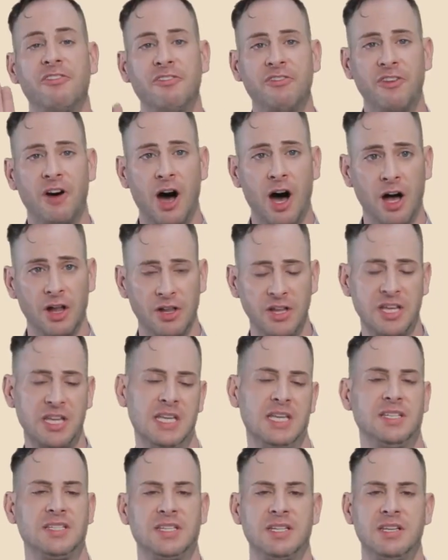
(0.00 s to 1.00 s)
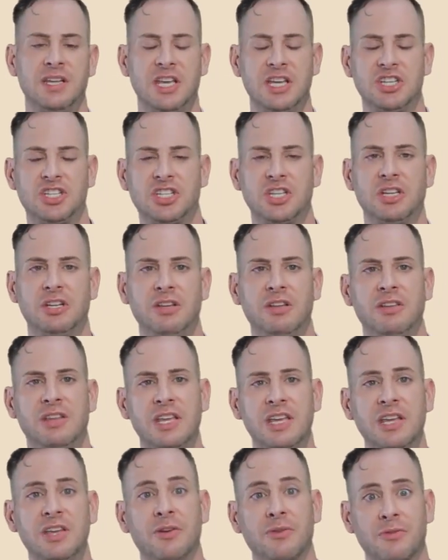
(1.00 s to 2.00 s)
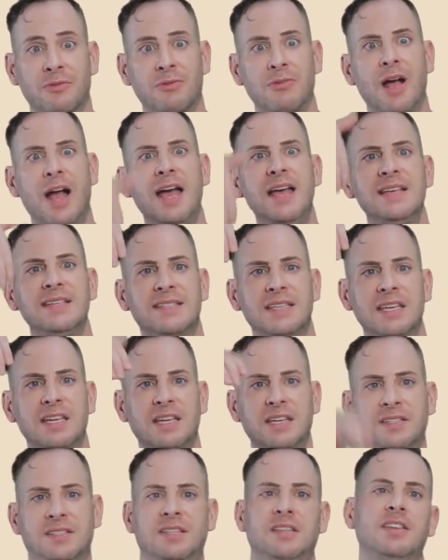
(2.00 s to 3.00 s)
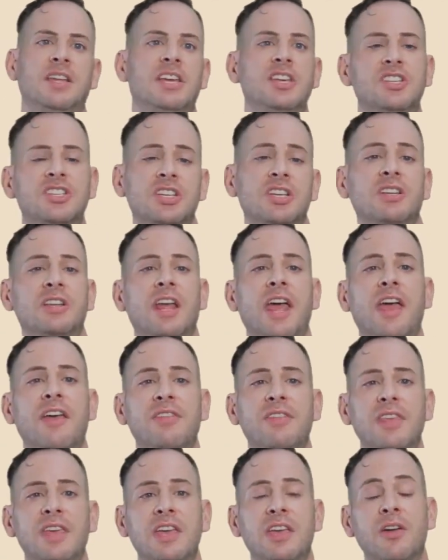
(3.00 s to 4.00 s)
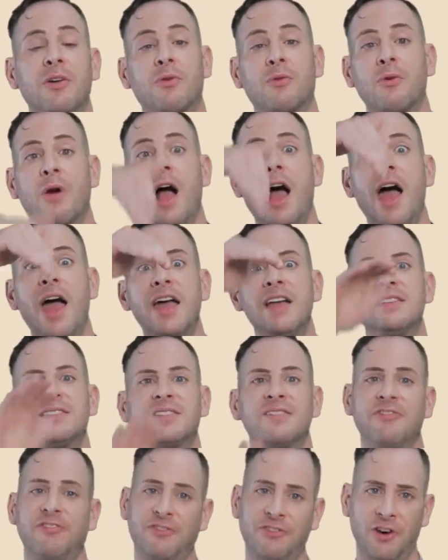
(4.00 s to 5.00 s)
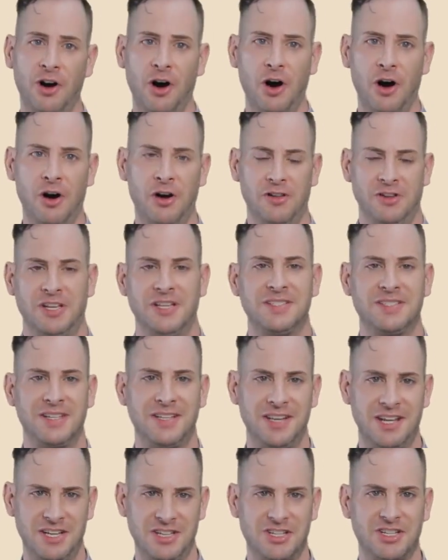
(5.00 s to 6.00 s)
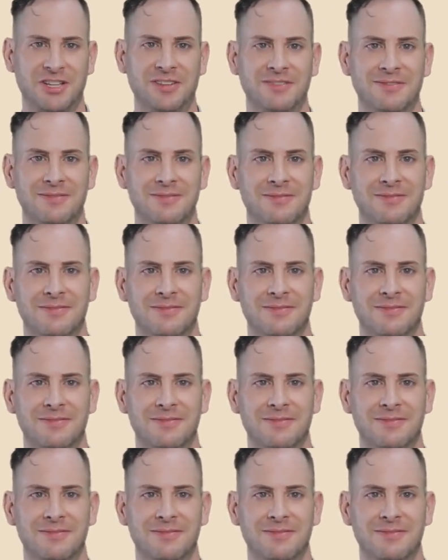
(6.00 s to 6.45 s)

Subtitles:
falling intonation, the rising intonation, and the rise-fall intonation.